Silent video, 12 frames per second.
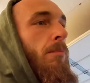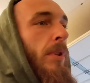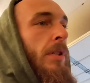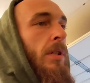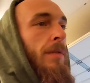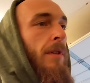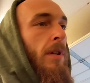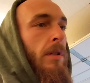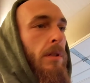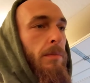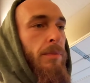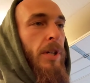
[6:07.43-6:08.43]
Because of all the
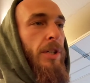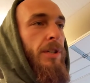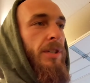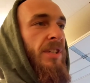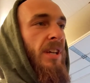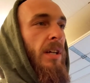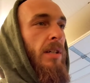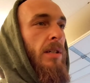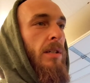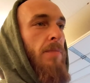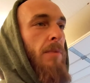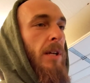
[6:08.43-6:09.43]
compression sacks,
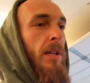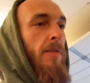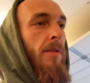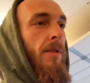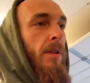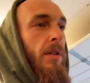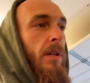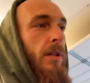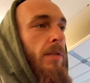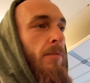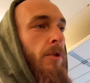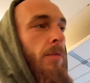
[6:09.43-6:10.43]
it's making everything like
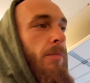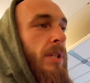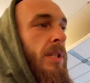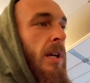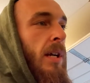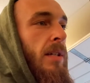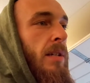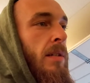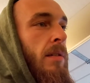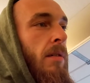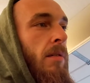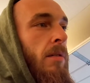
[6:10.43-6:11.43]
lumpy sizes
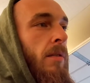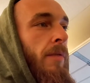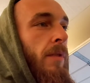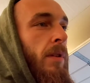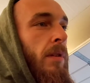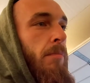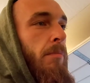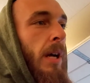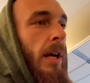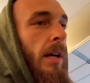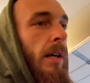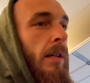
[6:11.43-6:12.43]
and hard to fit in the
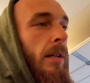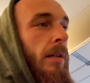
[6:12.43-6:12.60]
bag.